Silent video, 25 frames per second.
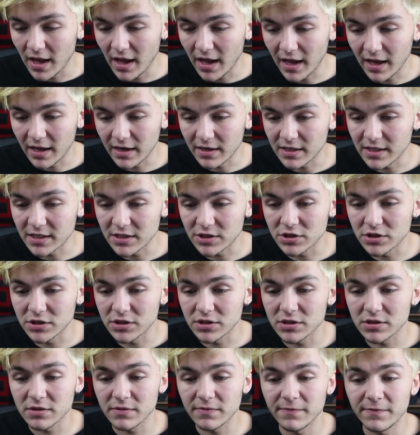And it's
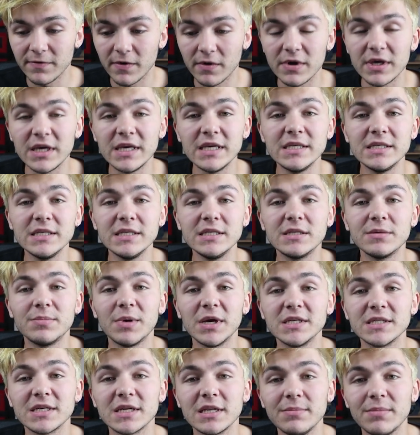just very easy to
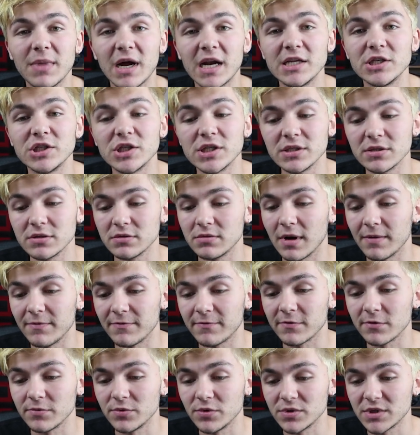basically manage
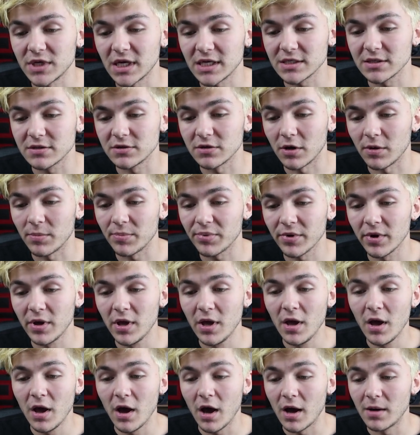Instagram from your desktop.
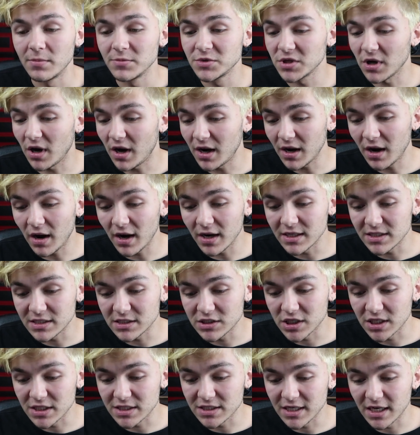Um, so I highly
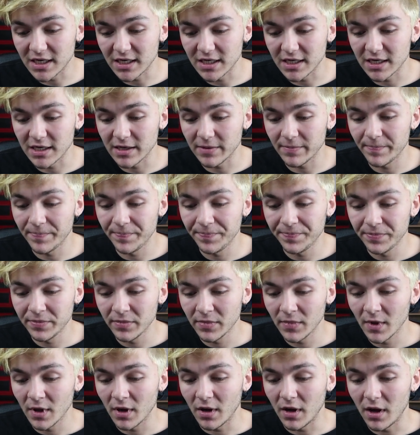suggest getting it.
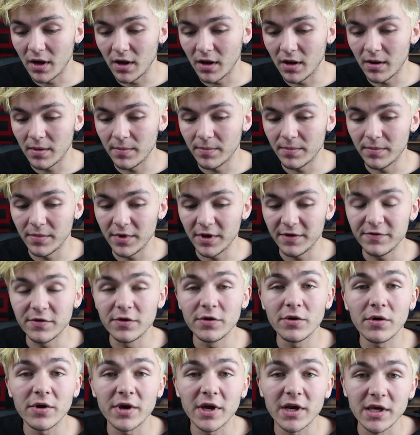Um, if
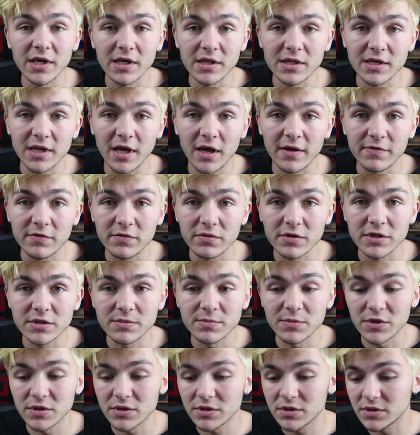you're not getting it the day of
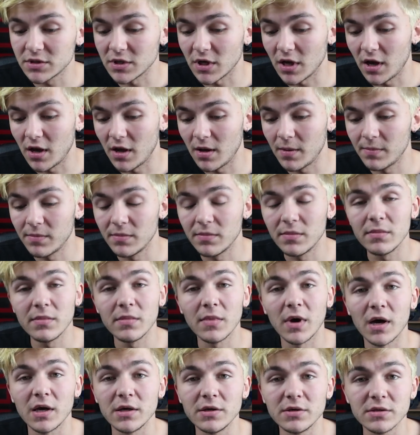Christmas,
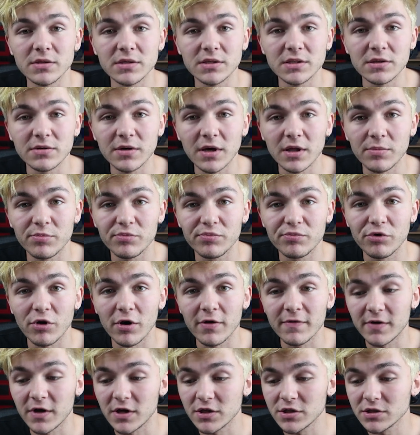um, uh, you can still get the
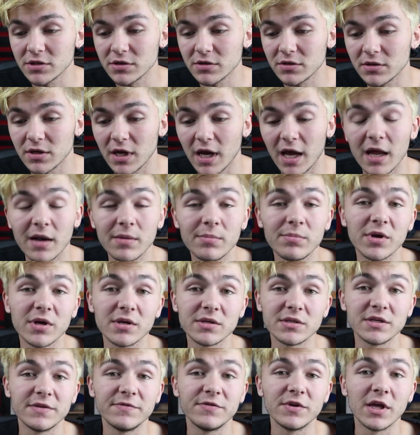pro version. And
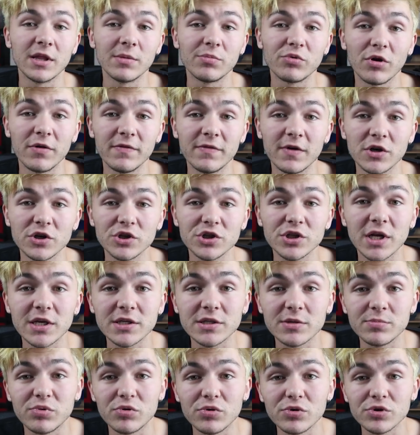plus, if you get the pro version,
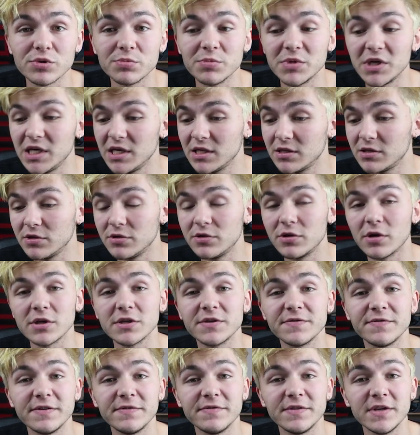that supports me.
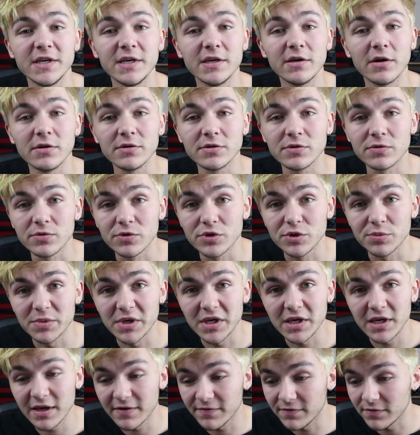$2.50 go towards
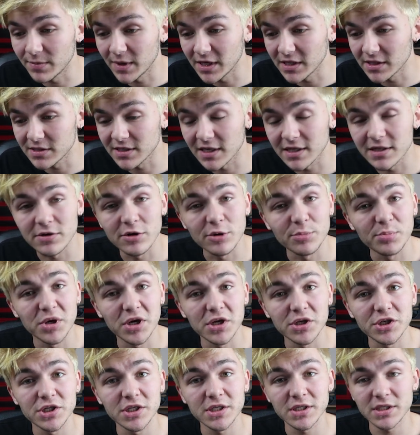me if you make the $10
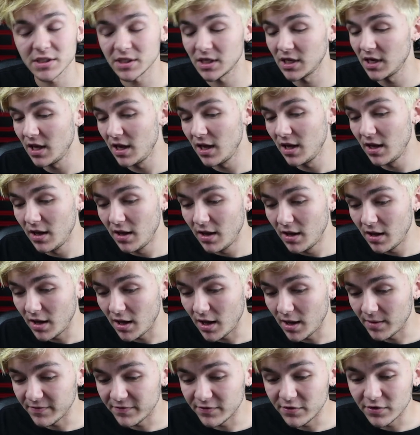purchase.
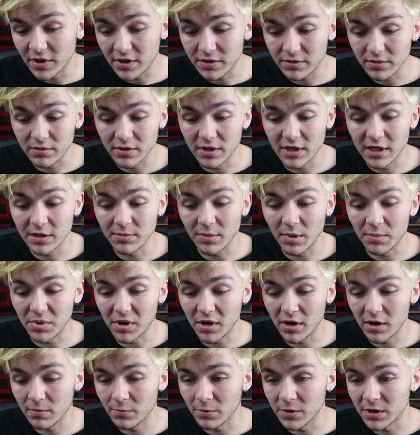Um, if you do that through the link in my
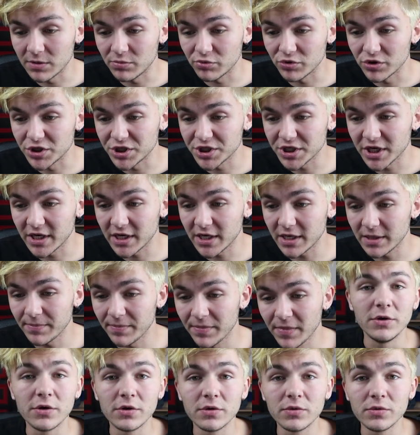bio, I really appreciate it.
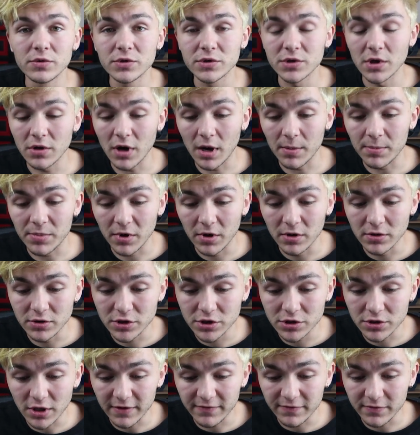You can also upload
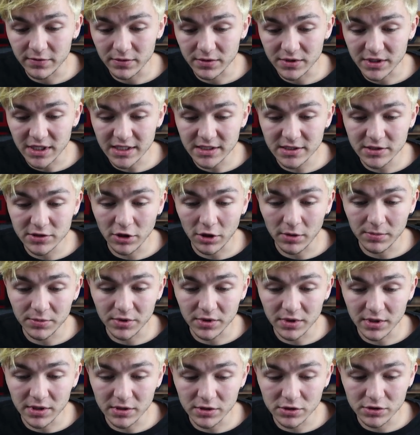straight from your desktop.
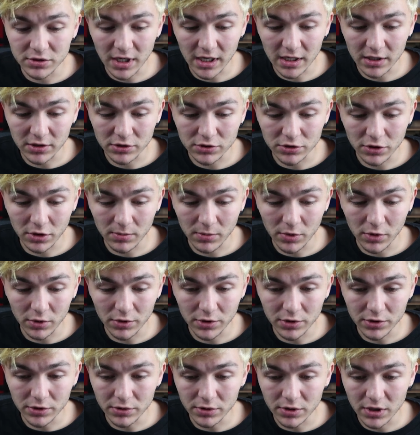You can either drag and drop
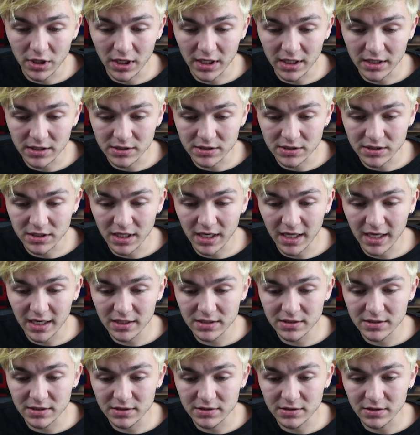or you do click to
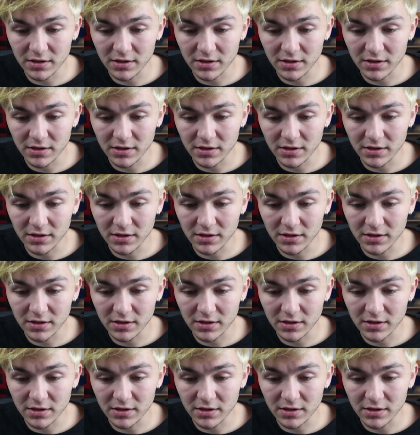select.